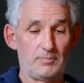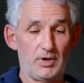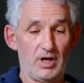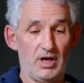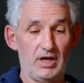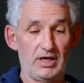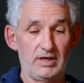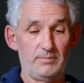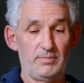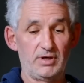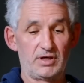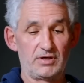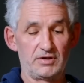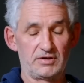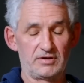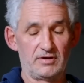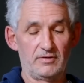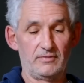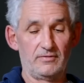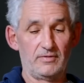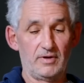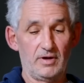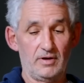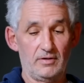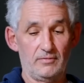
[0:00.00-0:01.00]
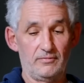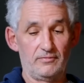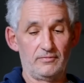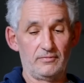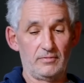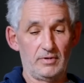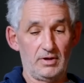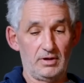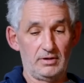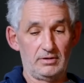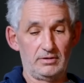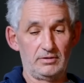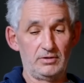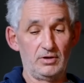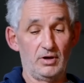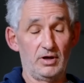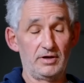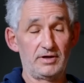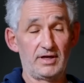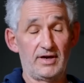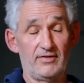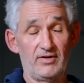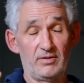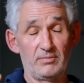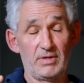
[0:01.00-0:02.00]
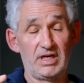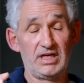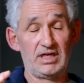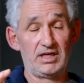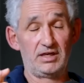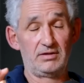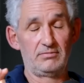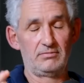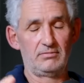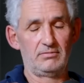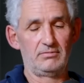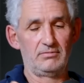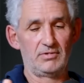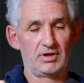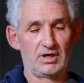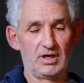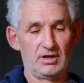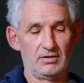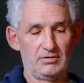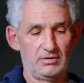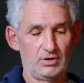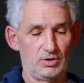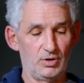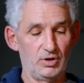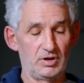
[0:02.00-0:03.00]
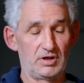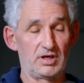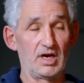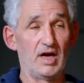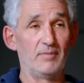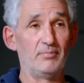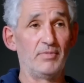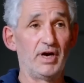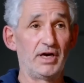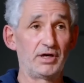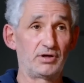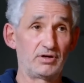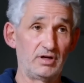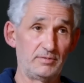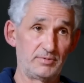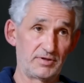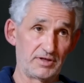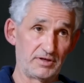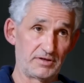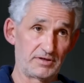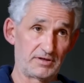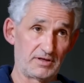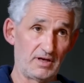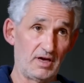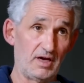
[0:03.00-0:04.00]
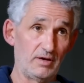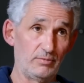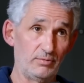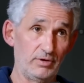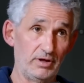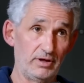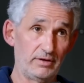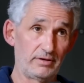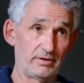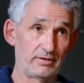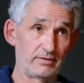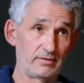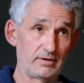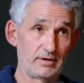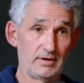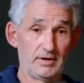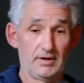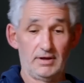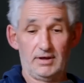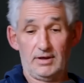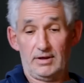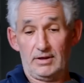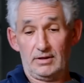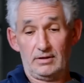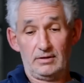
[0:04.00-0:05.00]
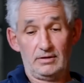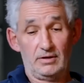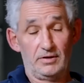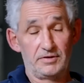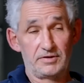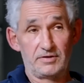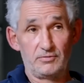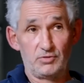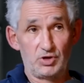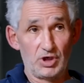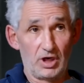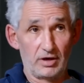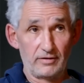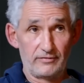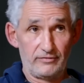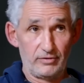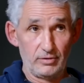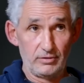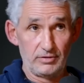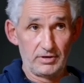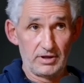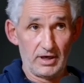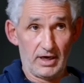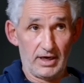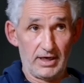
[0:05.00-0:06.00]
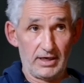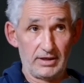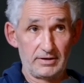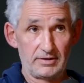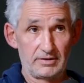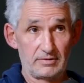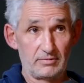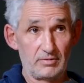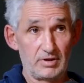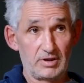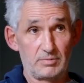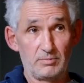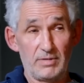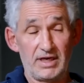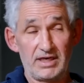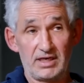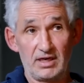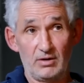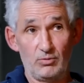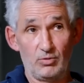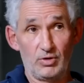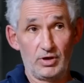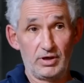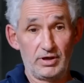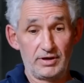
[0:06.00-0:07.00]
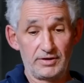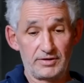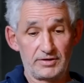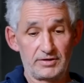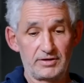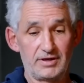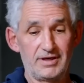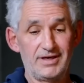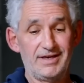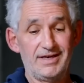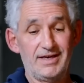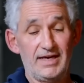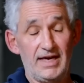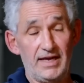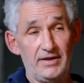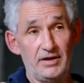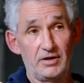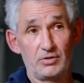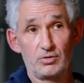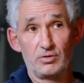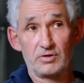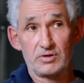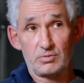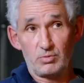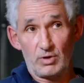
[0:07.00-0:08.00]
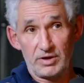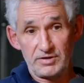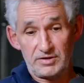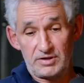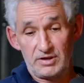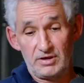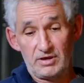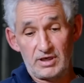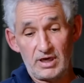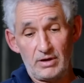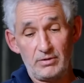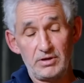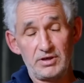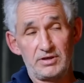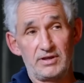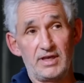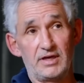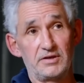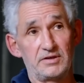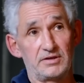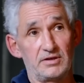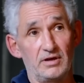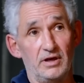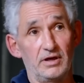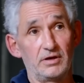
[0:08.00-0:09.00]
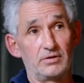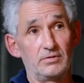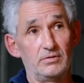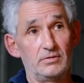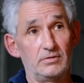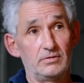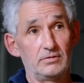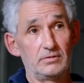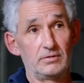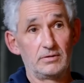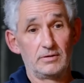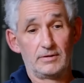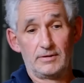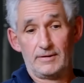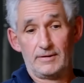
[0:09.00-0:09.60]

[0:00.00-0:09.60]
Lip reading: partly because of not having many good gut microbes to start with, lots of junk food diets, which make it worse. And then, of course, once you go into that cycle,